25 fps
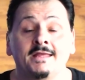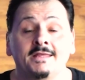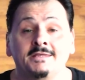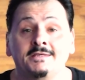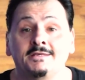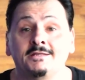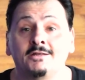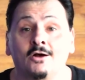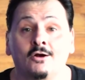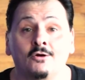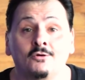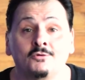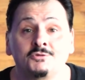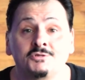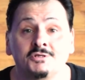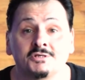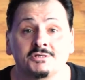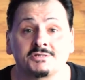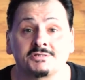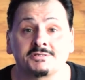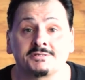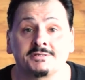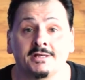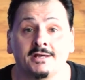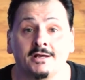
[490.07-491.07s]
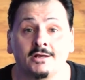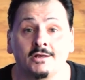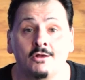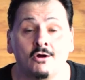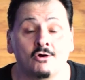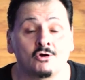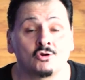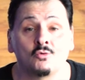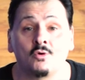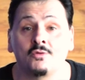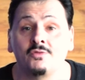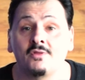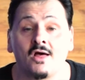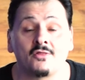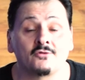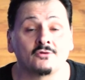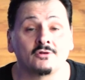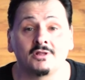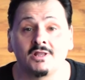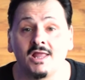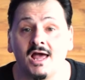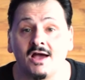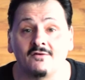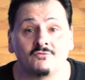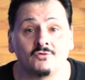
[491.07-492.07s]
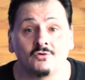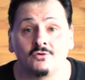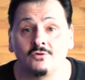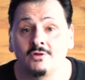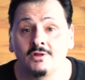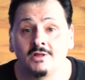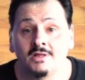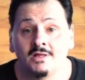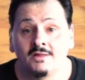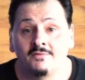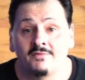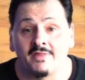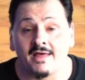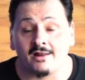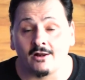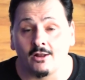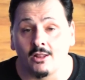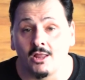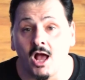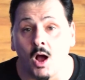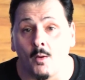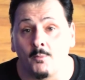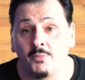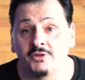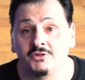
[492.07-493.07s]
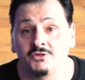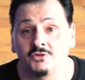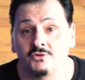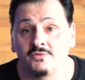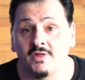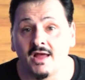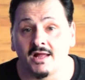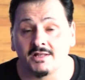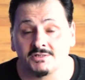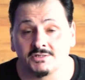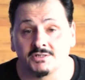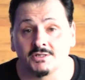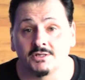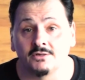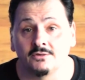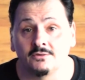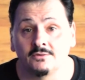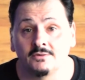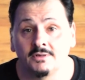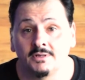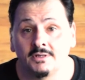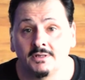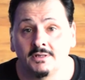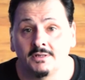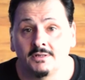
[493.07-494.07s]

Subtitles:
go to another level, that'll help you do that too.